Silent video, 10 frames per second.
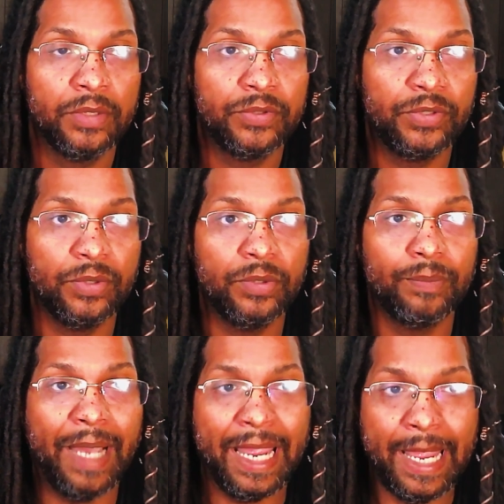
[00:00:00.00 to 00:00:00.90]
to
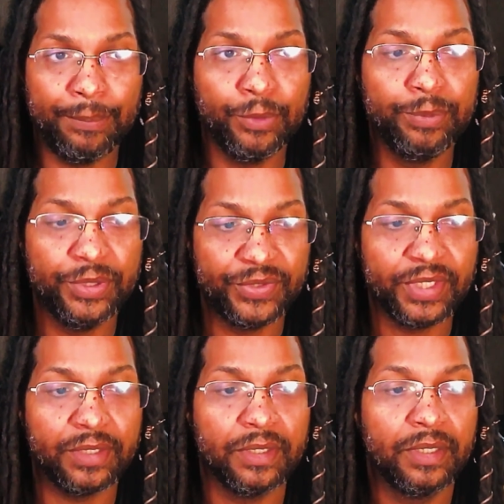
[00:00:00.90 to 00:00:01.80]
my Apple
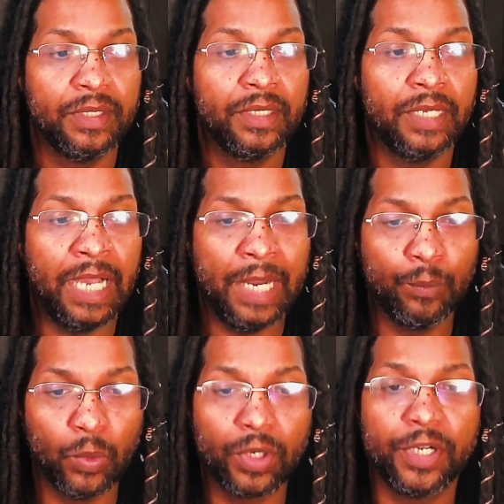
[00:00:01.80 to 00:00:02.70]
Music,
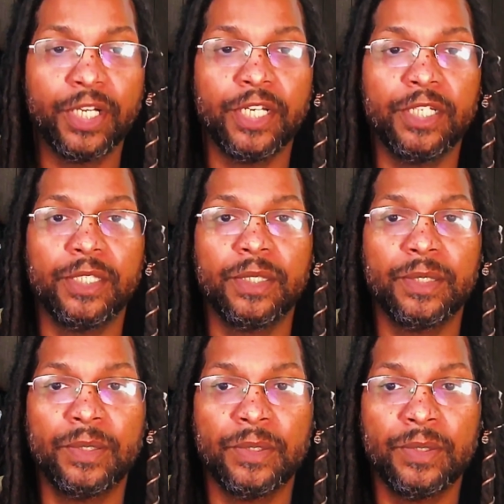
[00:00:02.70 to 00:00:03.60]
I'm worried
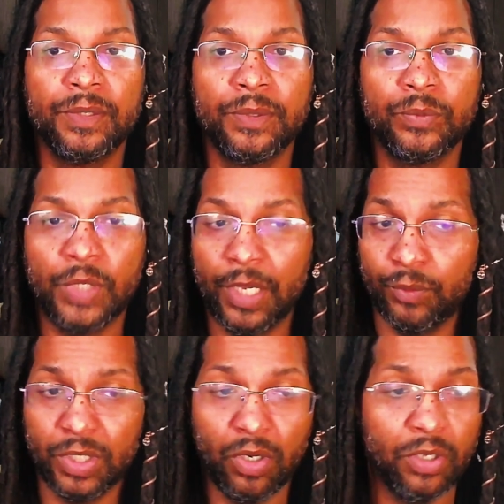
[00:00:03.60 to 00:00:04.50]
that
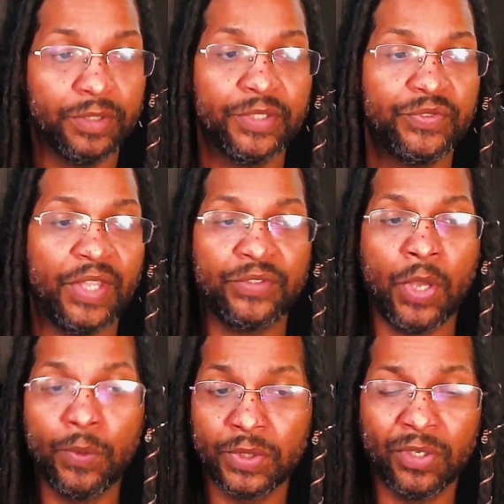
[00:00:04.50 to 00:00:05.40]
with all this that's
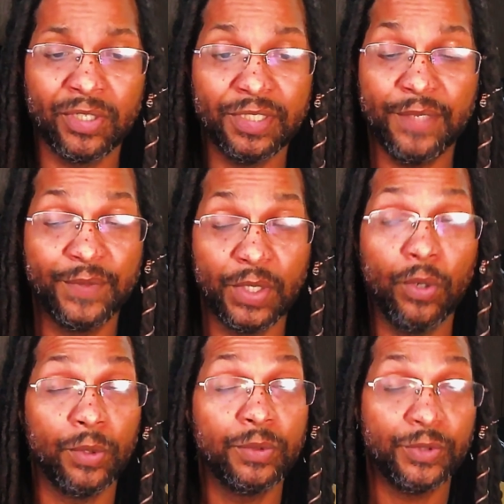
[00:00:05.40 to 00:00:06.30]
going on, even
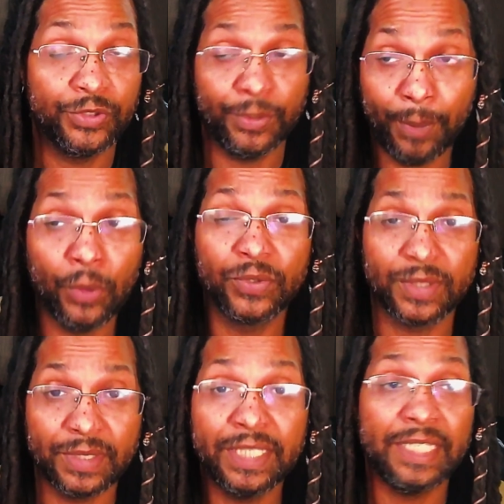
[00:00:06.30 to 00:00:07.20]
though
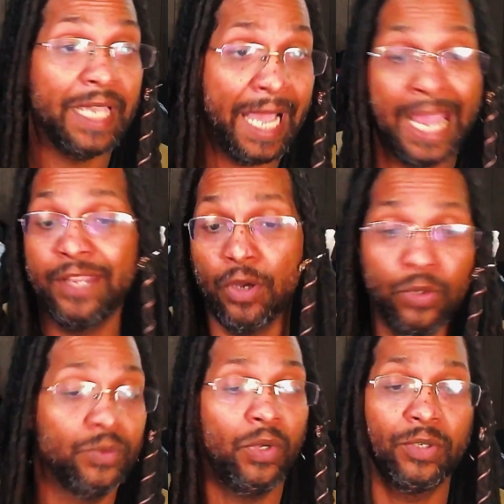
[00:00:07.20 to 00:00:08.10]
supposedly I
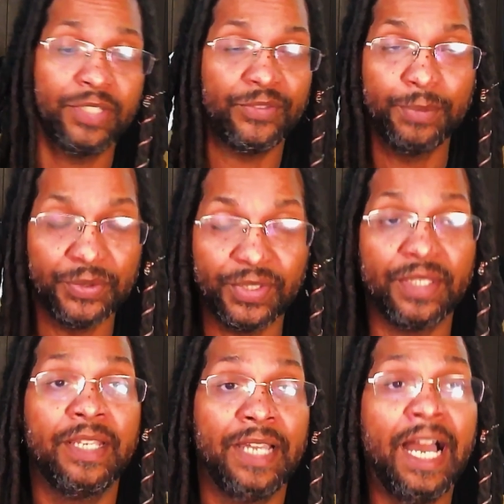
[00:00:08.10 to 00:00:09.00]
own all this
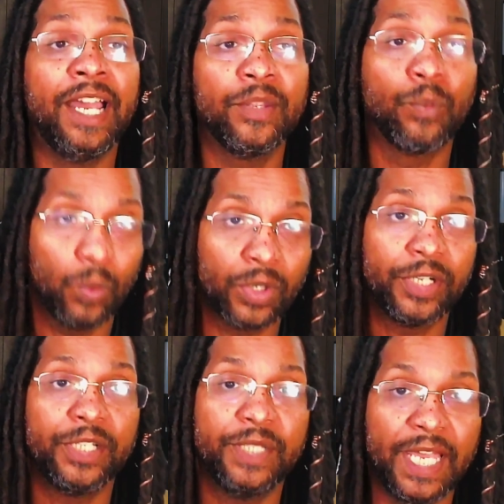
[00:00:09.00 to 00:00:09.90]
music, I am
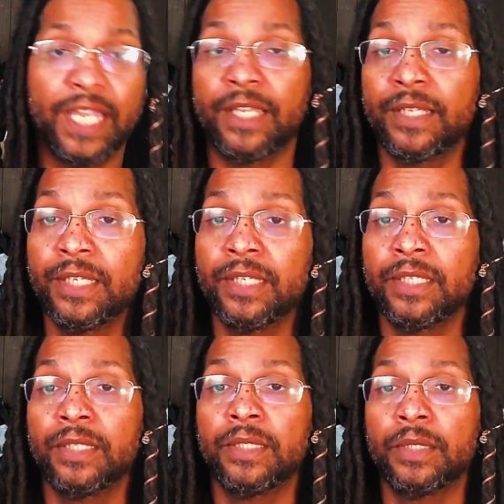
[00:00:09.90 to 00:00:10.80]
worried that
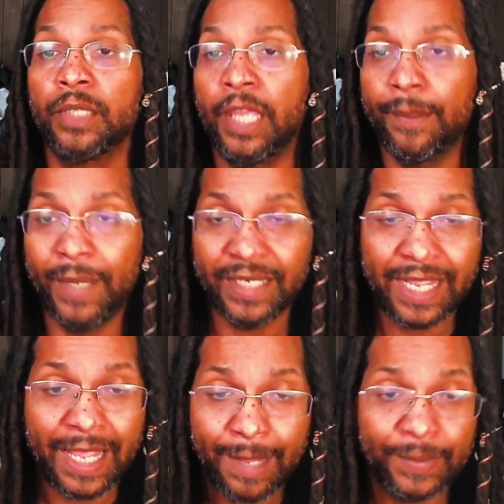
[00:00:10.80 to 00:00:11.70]
it might
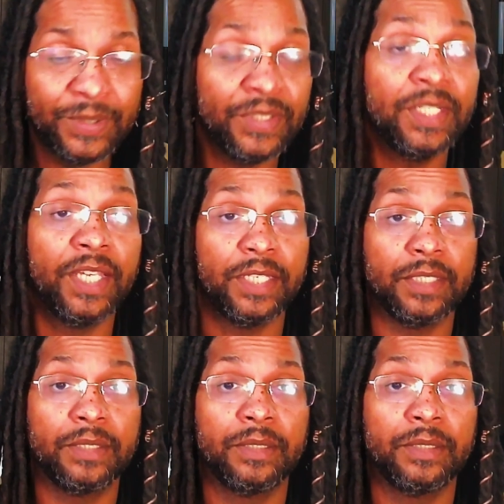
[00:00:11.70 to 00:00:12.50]
not happen today,